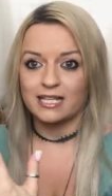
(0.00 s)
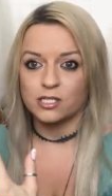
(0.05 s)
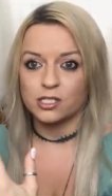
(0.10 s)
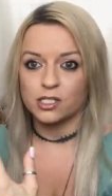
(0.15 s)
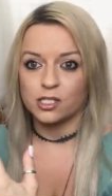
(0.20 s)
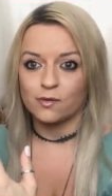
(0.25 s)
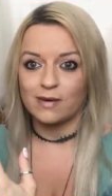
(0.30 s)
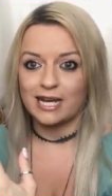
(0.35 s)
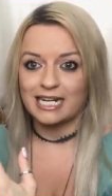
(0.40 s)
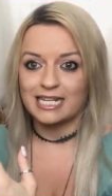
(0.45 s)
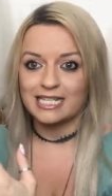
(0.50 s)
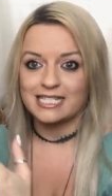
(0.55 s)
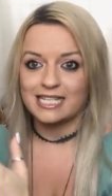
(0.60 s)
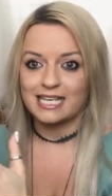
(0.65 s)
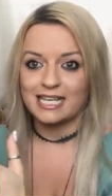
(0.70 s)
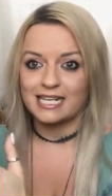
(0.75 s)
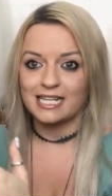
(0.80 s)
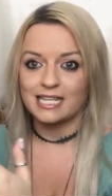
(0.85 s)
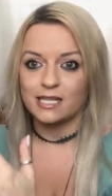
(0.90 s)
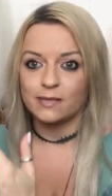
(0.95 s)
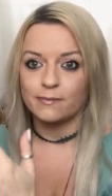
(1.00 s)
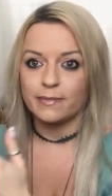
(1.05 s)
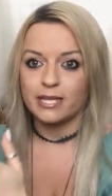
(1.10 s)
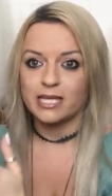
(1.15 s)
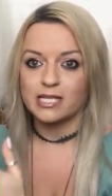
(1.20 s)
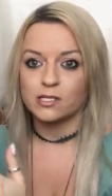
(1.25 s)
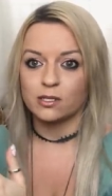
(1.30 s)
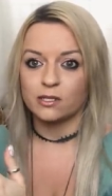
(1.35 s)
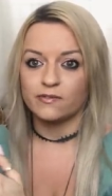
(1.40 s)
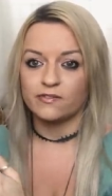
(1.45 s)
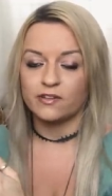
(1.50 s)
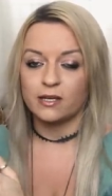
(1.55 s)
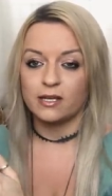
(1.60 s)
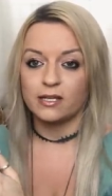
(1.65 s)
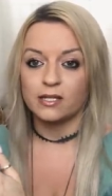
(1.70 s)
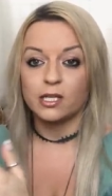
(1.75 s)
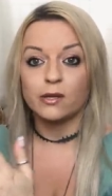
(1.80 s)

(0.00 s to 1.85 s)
the duality, and in the middle of it,